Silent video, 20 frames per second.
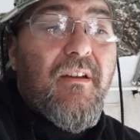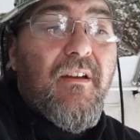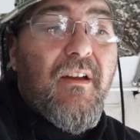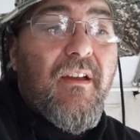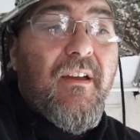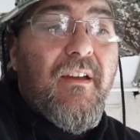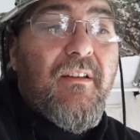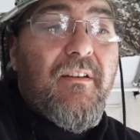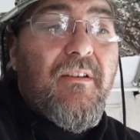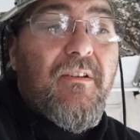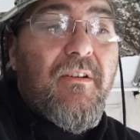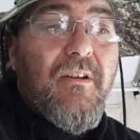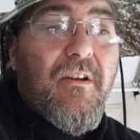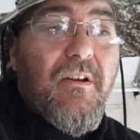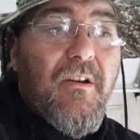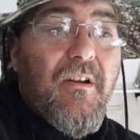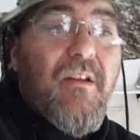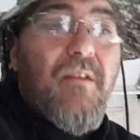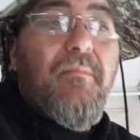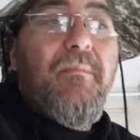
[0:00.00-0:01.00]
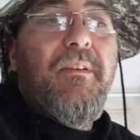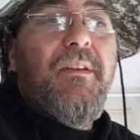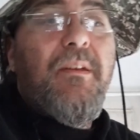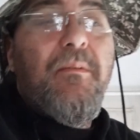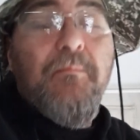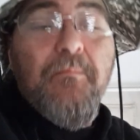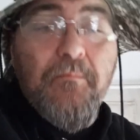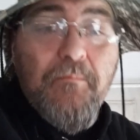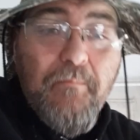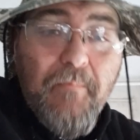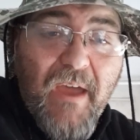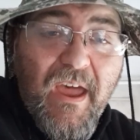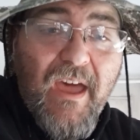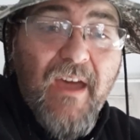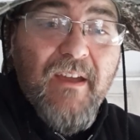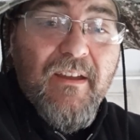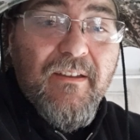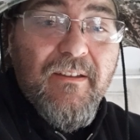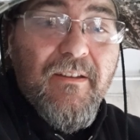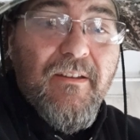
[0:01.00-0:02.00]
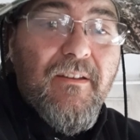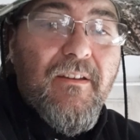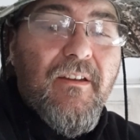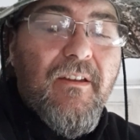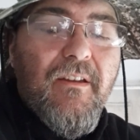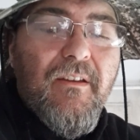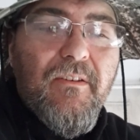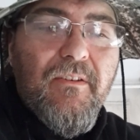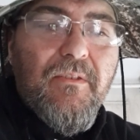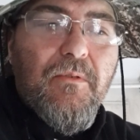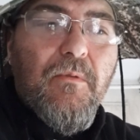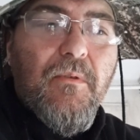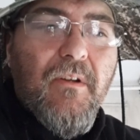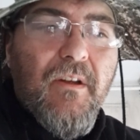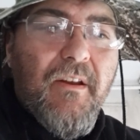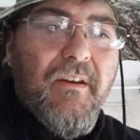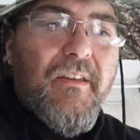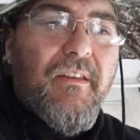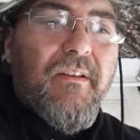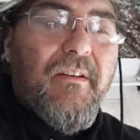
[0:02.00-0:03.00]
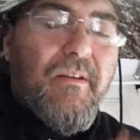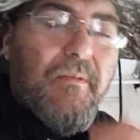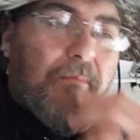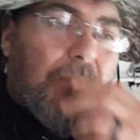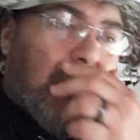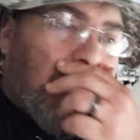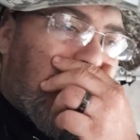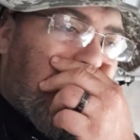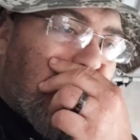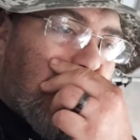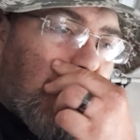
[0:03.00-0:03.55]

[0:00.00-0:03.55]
I had to hurry up and get back to where I needed to be.